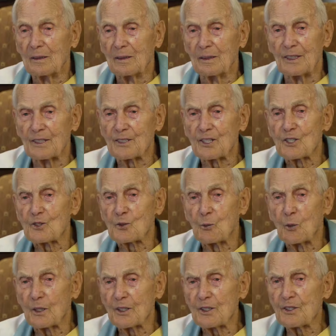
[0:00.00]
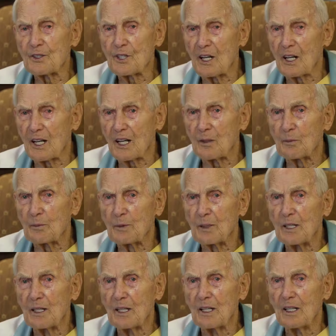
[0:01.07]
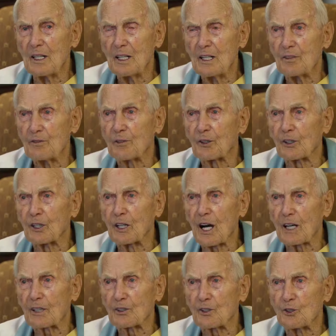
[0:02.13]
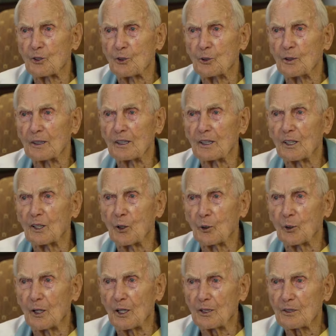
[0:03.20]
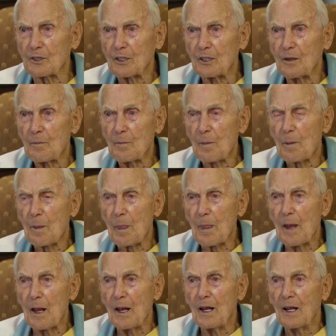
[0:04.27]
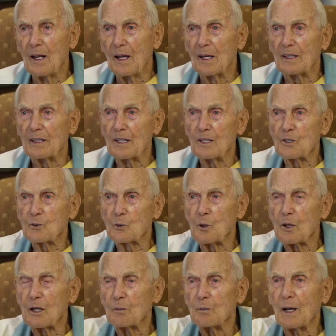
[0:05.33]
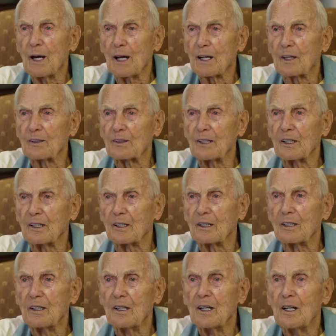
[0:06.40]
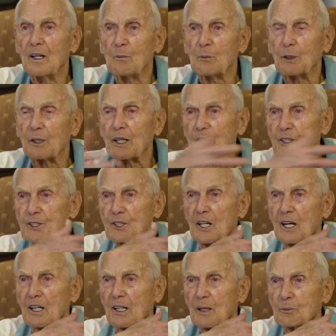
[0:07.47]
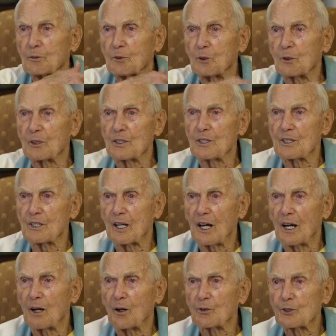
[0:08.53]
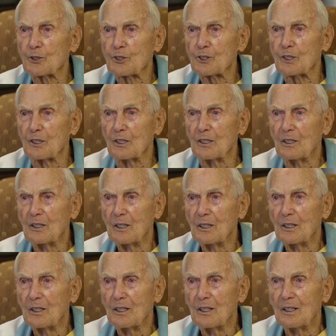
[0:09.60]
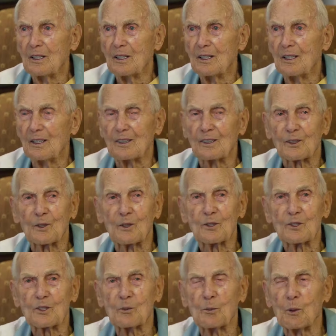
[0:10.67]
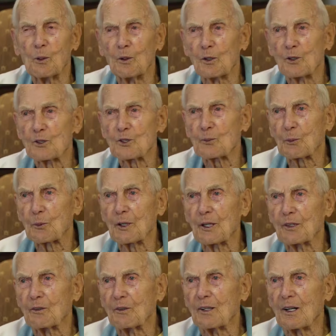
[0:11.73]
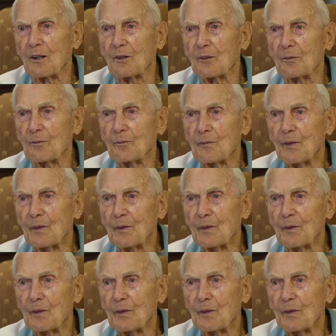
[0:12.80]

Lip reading: this is one time he forgot to unload it, and he's way back there, but he shot up towards the house. And of course the bullet sprayed around.